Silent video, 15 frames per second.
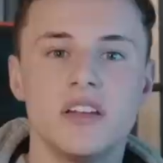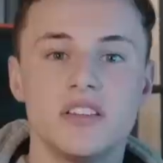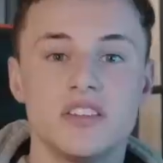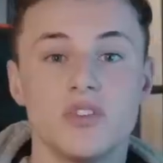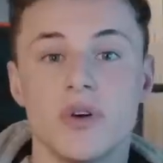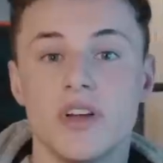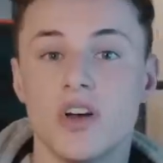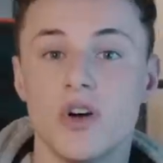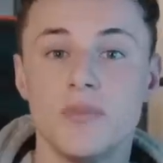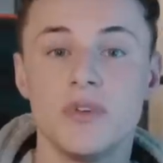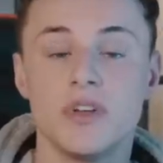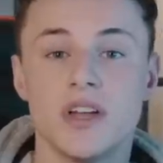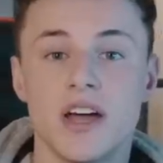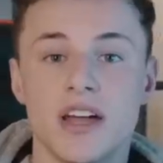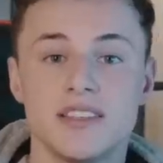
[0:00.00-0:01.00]
So I hope
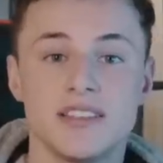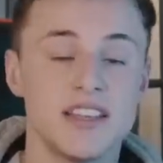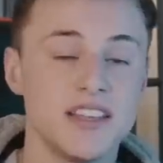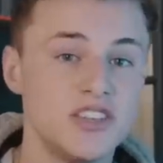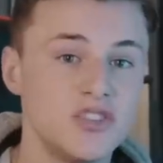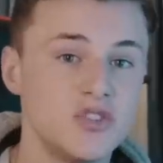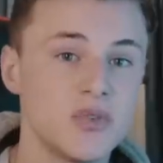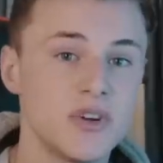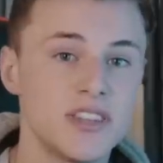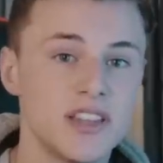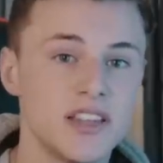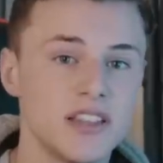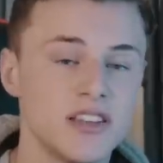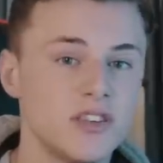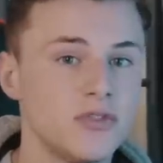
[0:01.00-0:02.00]
you guys enjoyed
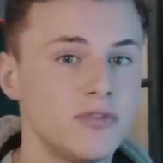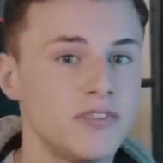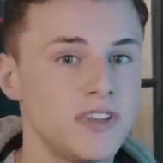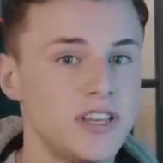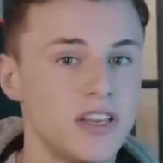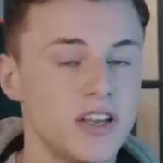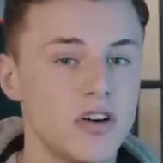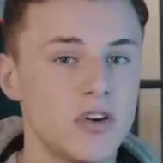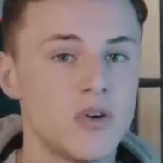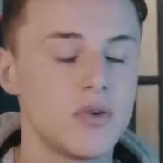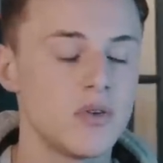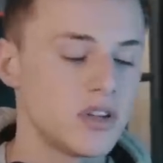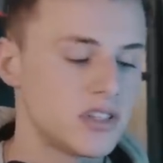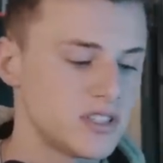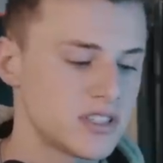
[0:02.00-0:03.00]
that little
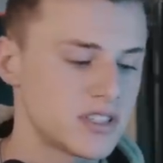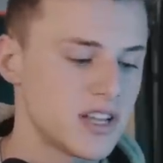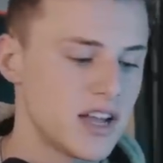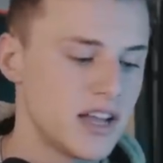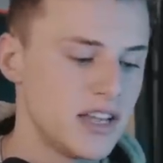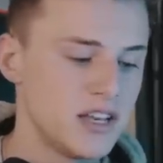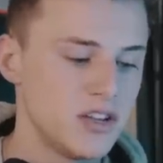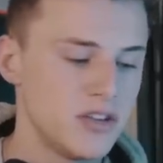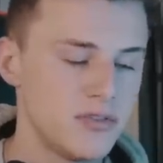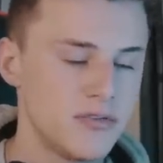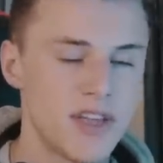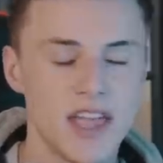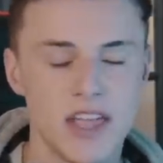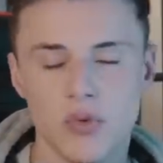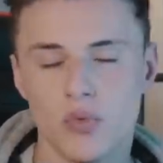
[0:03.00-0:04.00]
video, just kind
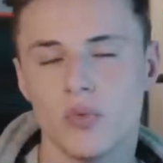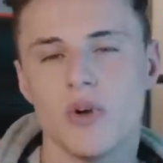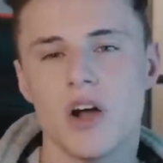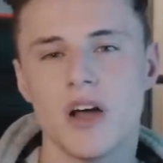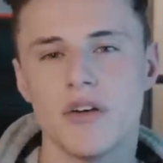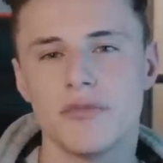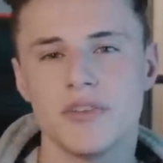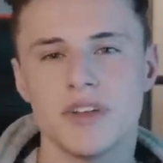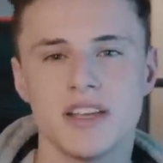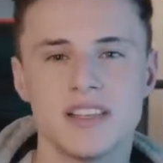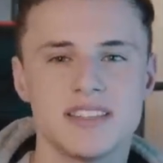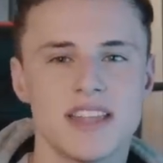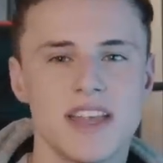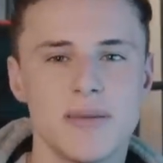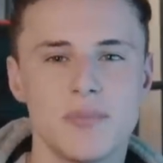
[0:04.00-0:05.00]
of a rough
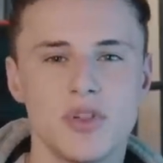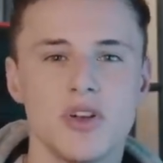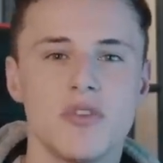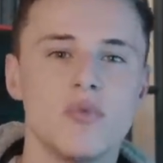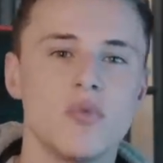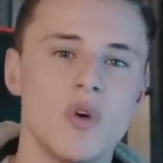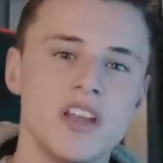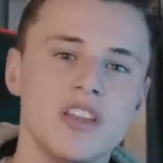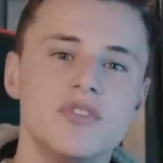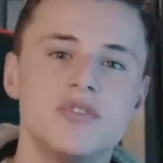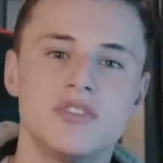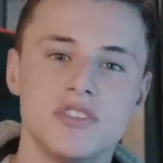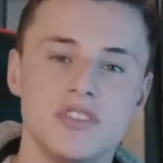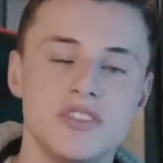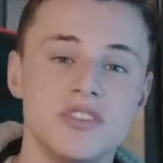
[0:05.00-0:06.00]
example of what you
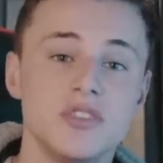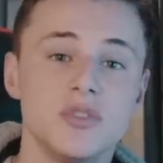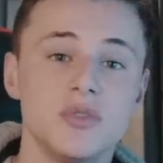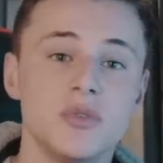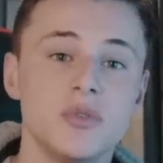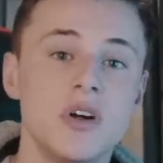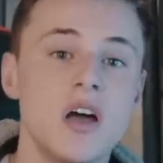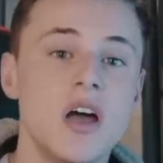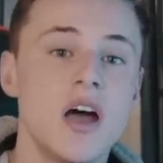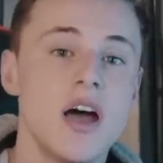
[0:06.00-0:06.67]
should do